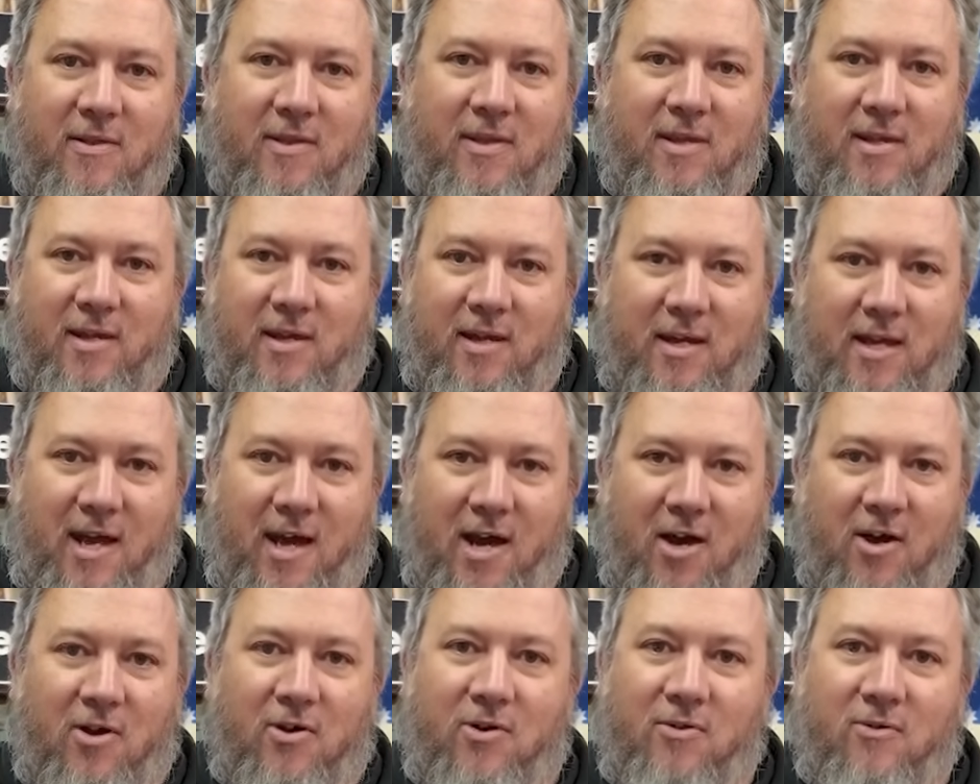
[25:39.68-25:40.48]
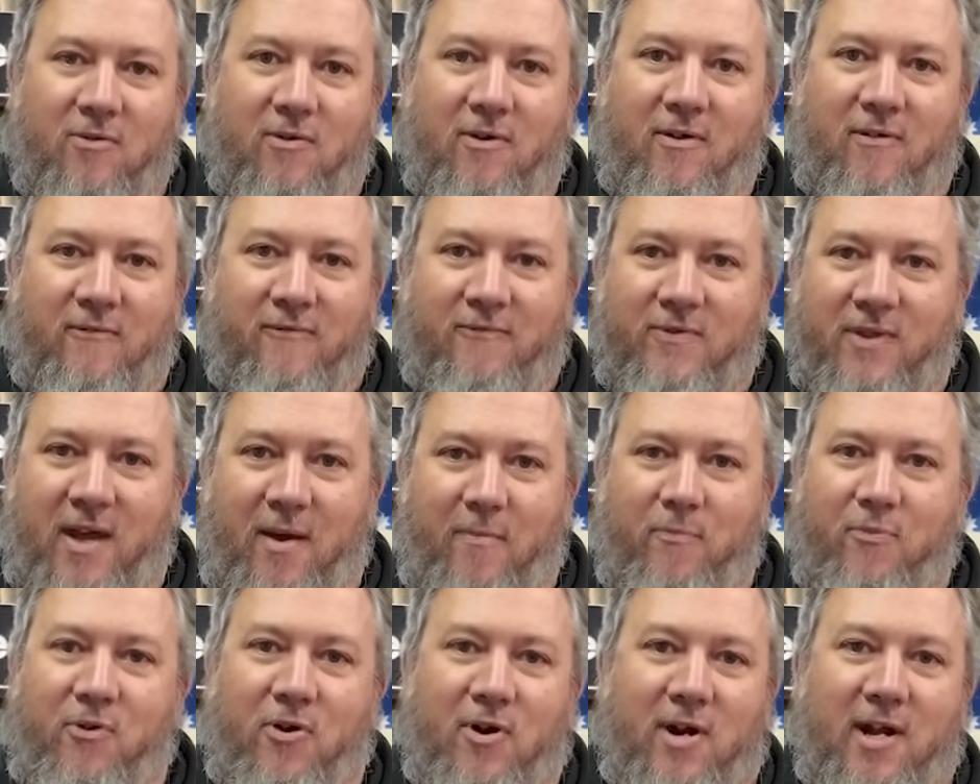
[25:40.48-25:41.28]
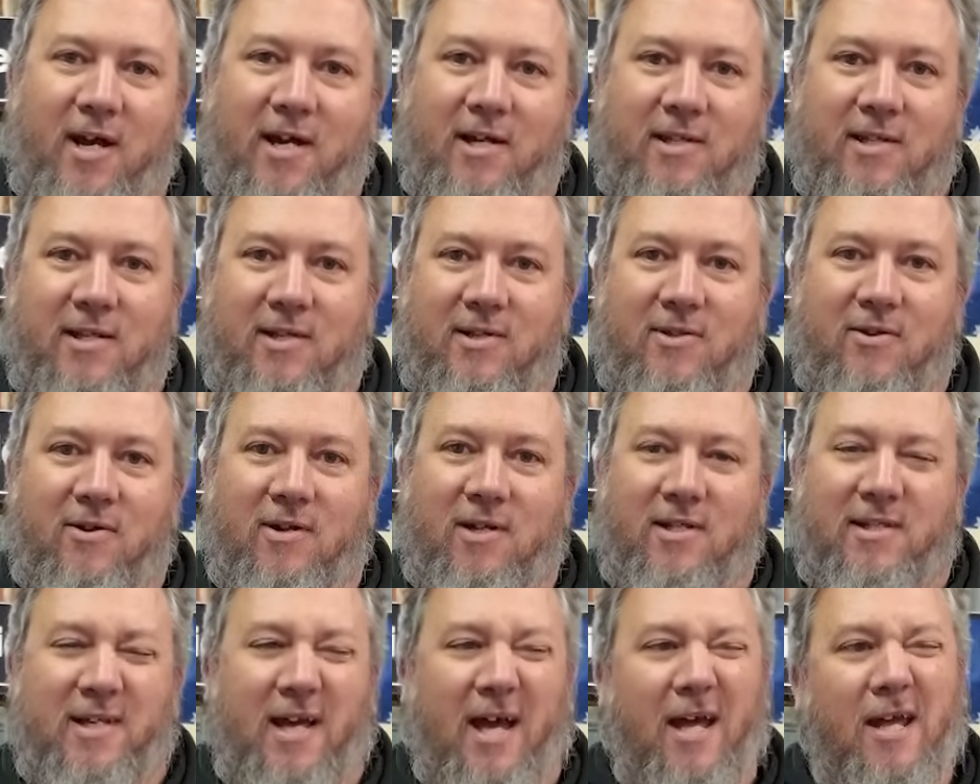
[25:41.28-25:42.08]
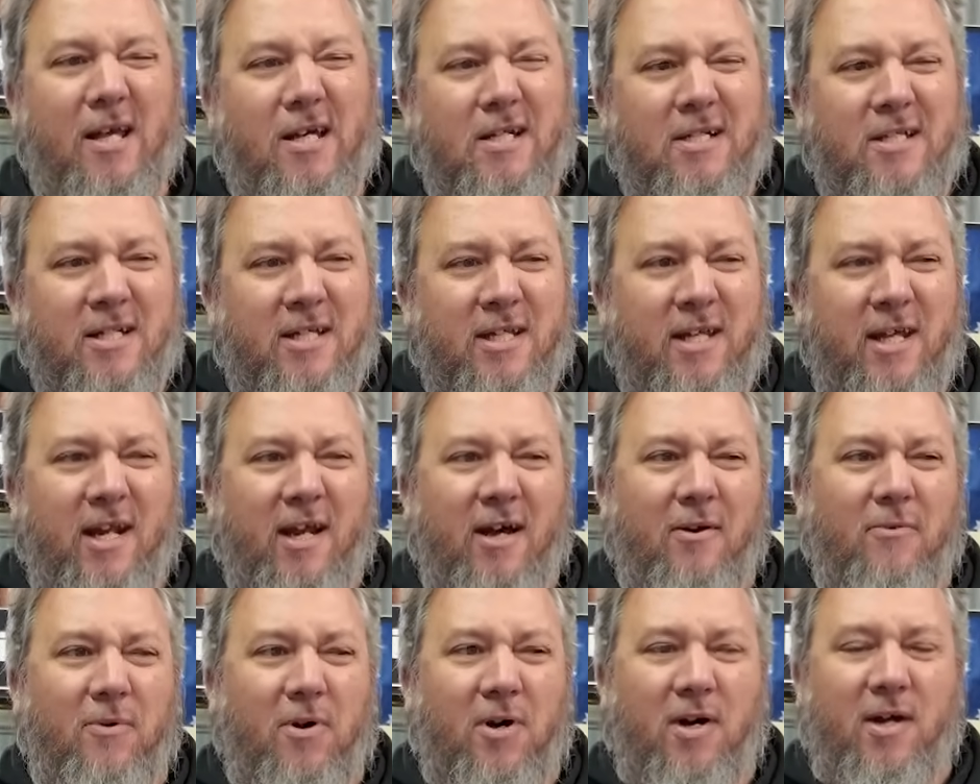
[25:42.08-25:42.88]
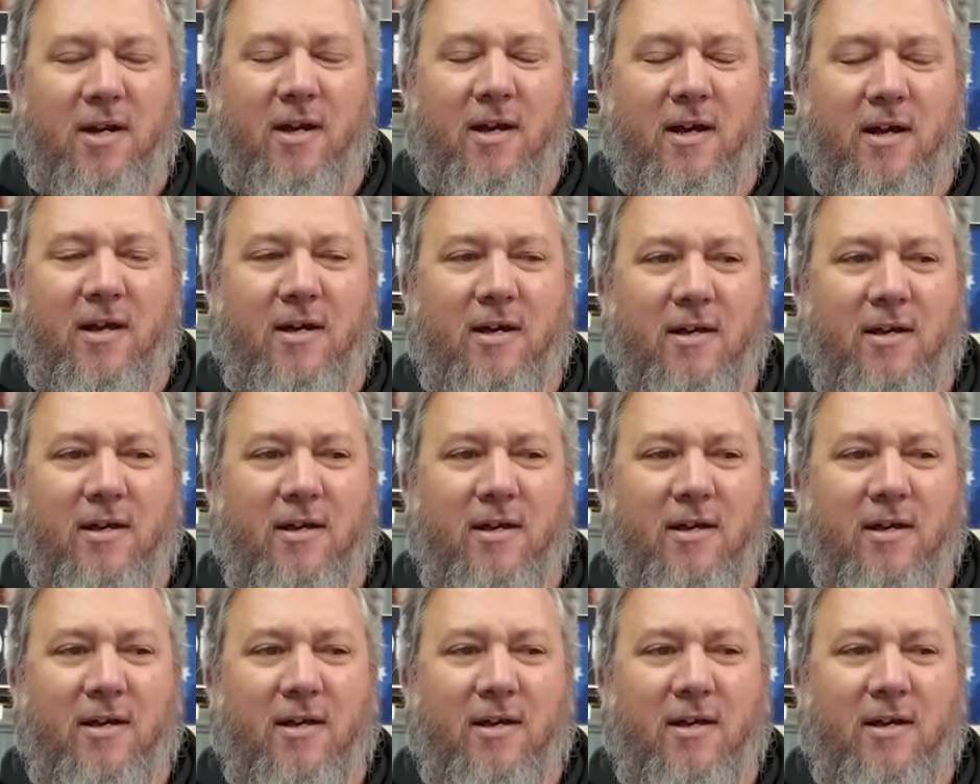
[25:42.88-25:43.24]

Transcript: the owner of that product is going to say, you know what,